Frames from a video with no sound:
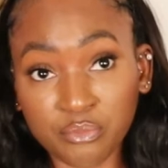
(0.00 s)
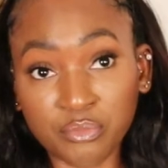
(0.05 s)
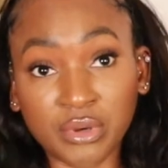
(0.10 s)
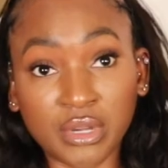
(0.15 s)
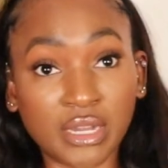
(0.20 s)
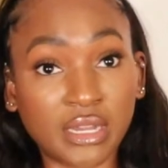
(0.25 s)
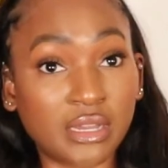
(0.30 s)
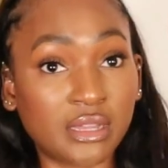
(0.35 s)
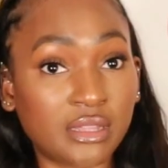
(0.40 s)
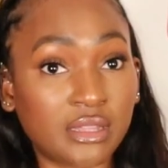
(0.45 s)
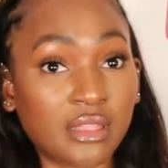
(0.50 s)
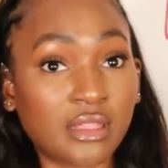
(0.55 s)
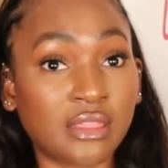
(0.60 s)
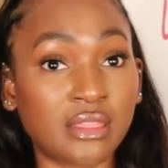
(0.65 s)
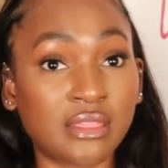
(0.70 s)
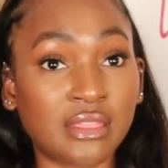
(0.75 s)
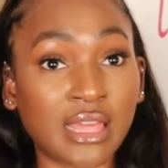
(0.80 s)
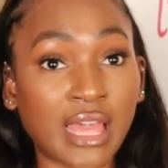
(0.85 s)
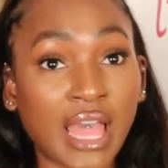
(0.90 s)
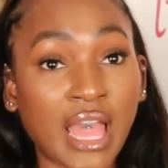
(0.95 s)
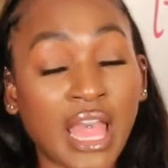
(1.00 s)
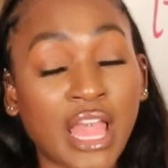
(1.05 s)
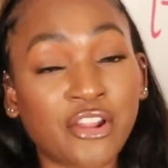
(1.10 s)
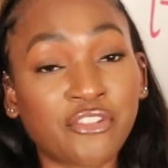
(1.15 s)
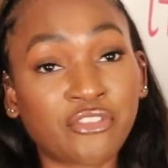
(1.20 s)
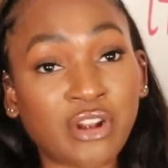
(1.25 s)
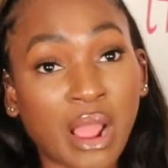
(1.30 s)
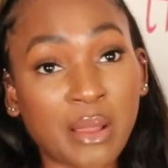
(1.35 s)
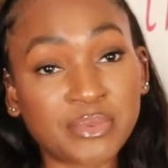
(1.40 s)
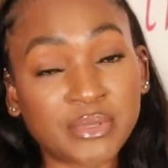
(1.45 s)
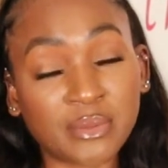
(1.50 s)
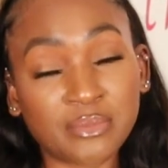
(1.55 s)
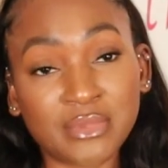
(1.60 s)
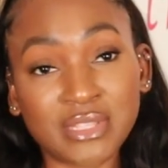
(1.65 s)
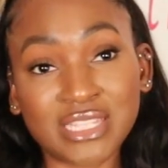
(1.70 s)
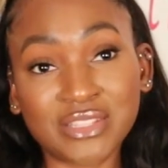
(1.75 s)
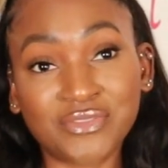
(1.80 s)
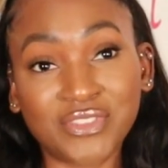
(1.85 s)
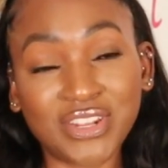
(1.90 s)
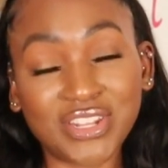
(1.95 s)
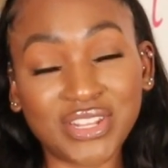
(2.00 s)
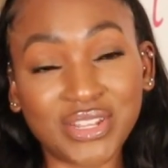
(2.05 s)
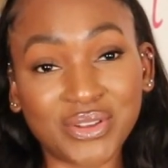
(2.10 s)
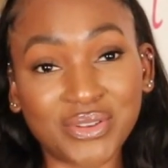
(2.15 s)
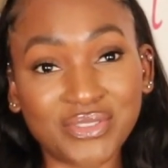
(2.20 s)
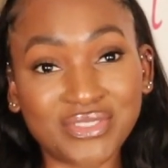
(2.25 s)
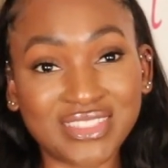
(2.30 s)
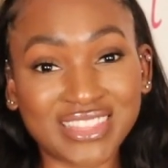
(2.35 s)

But that wraps up this video.